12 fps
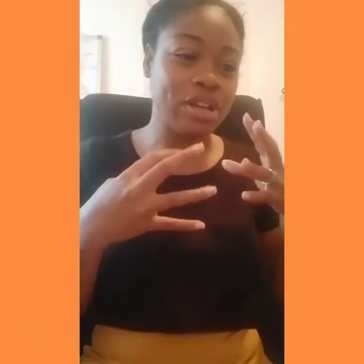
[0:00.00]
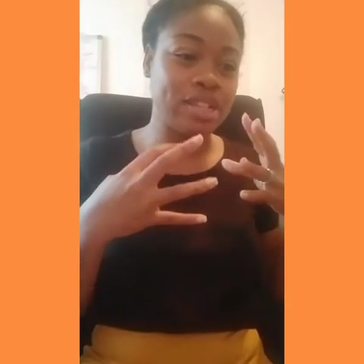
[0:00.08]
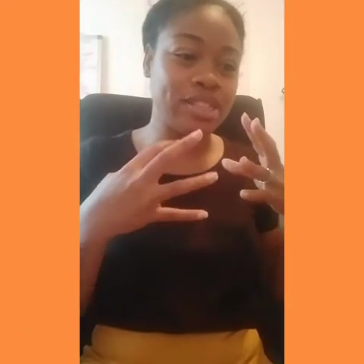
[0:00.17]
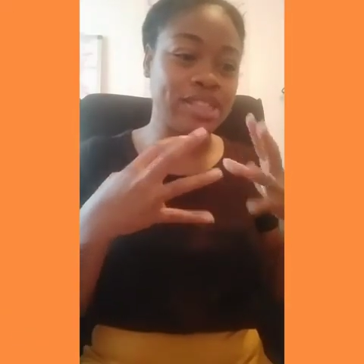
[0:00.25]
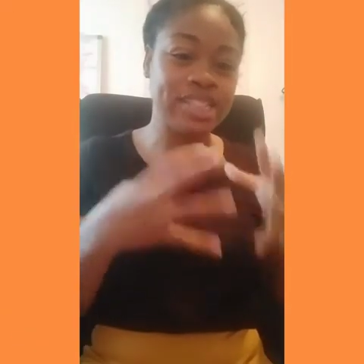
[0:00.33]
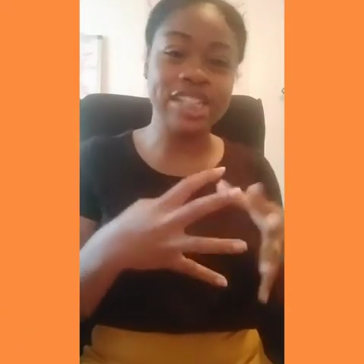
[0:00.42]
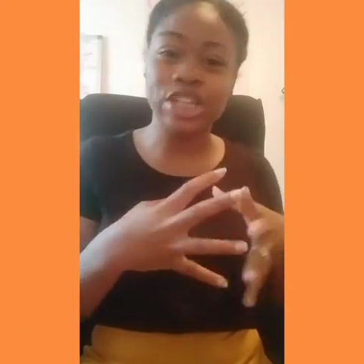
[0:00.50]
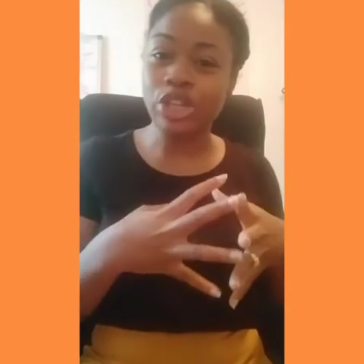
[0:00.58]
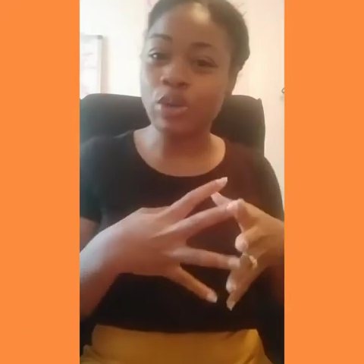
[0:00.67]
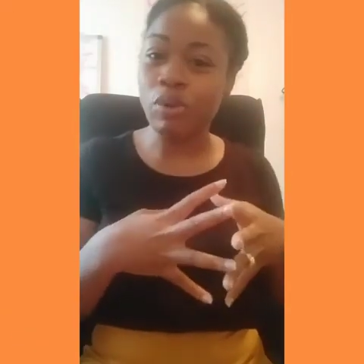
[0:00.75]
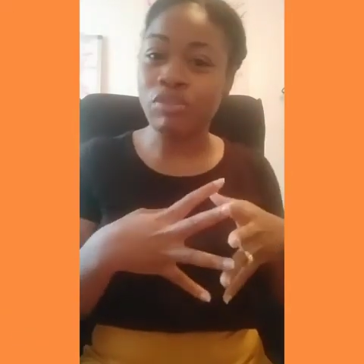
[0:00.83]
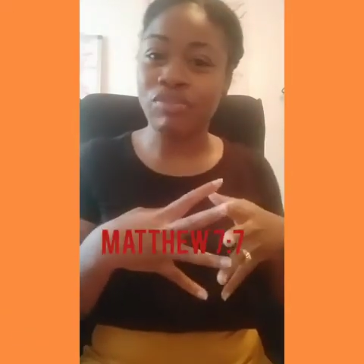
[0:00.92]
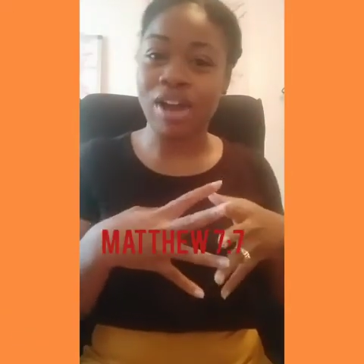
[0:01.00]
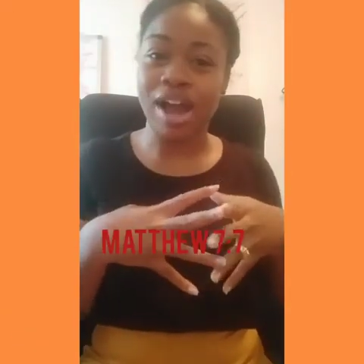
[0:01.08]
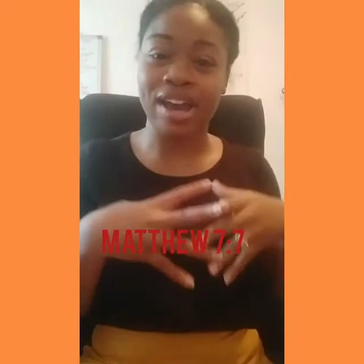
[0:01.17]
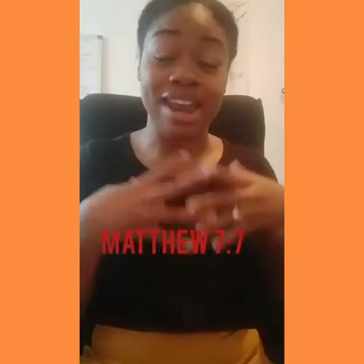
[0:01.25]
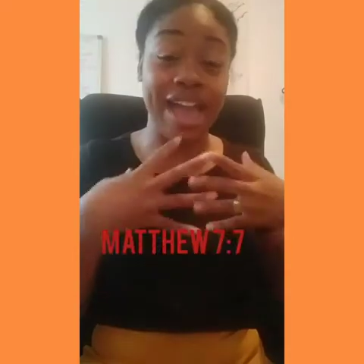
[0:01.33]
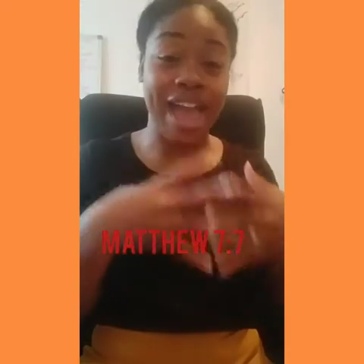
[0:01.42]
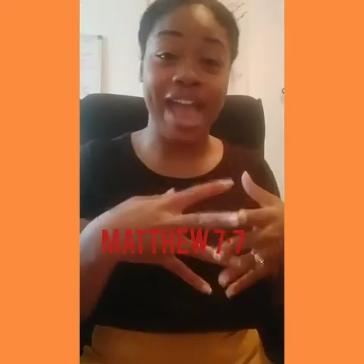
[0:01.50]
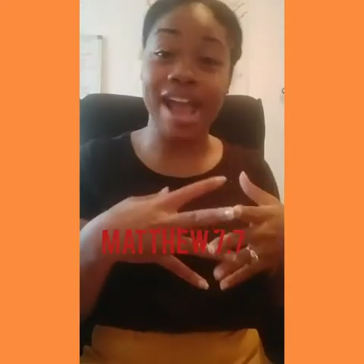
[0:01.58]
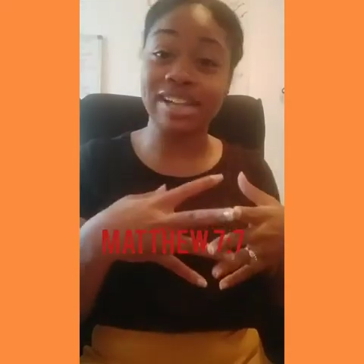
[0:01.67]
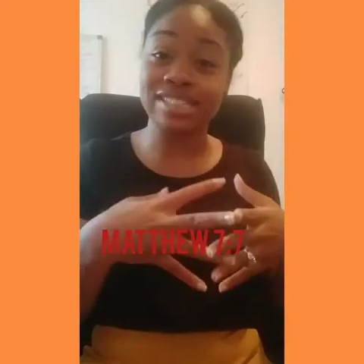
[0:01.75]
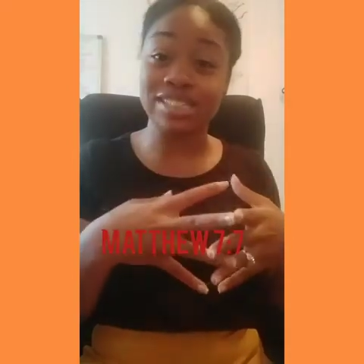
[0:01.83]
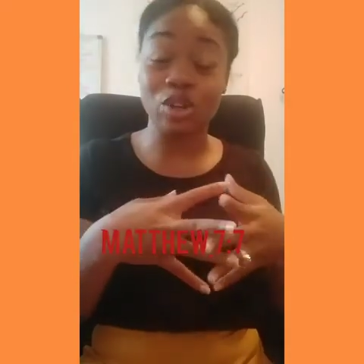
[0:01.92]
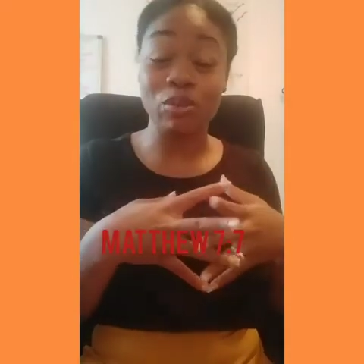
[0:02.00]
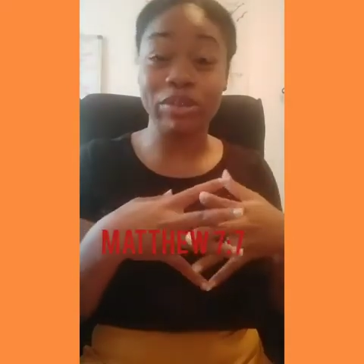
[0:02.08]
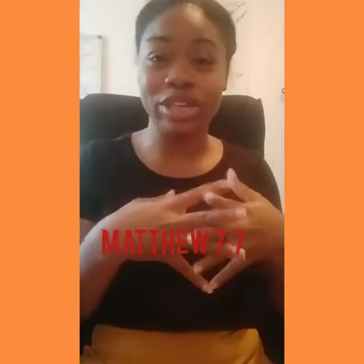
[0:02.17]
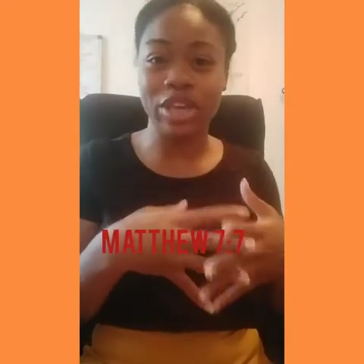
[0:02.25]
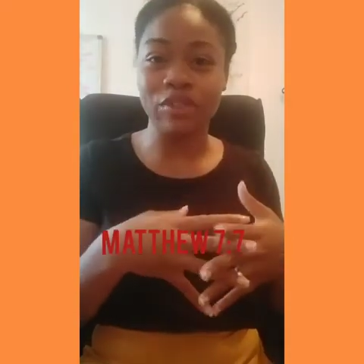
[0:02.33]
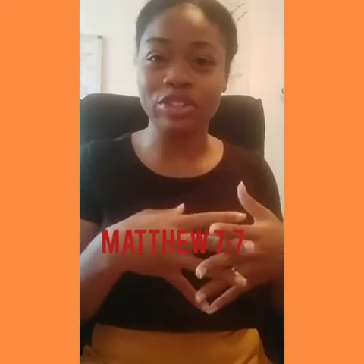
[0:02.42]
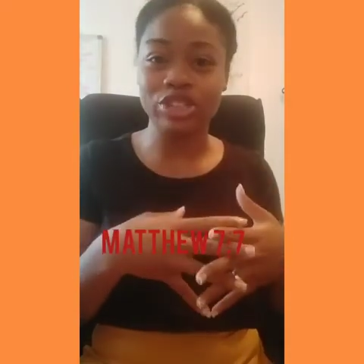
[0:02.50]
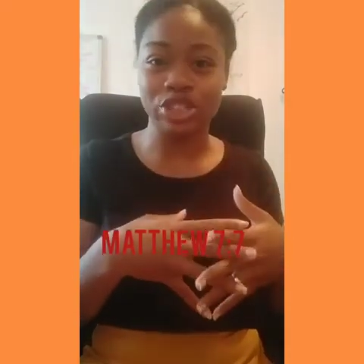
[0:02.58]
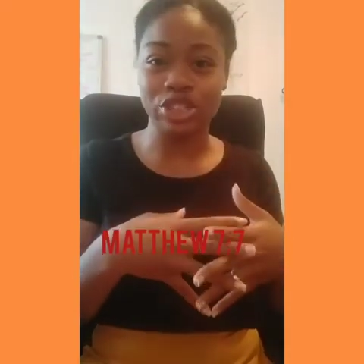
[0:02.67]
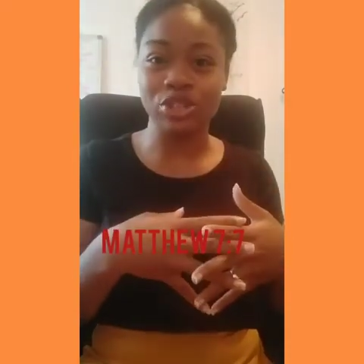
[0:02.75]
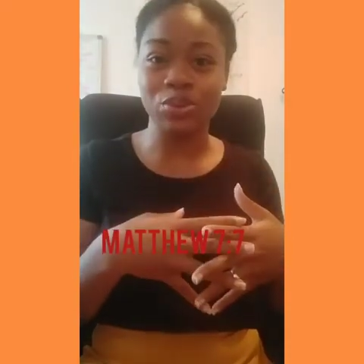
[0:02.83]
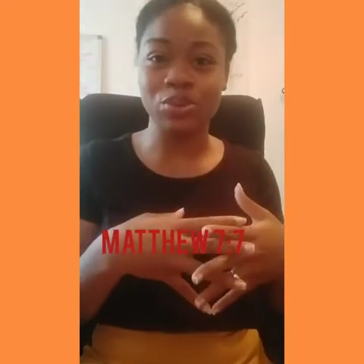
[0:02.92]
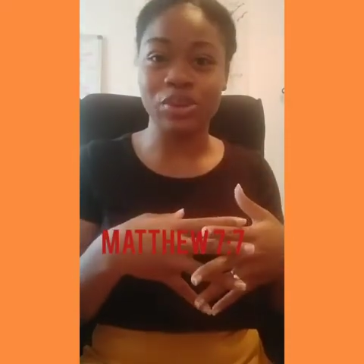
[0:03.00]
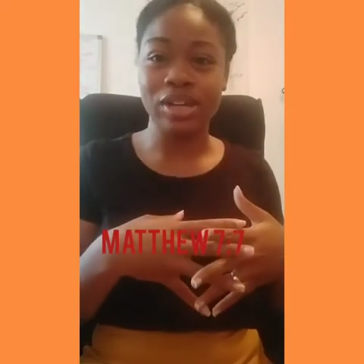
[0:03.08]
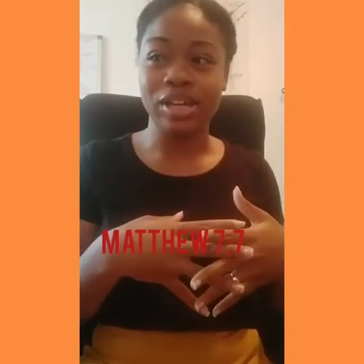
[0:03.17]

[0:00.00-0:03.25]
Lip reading: seek and you will find, ask and it will be given to you,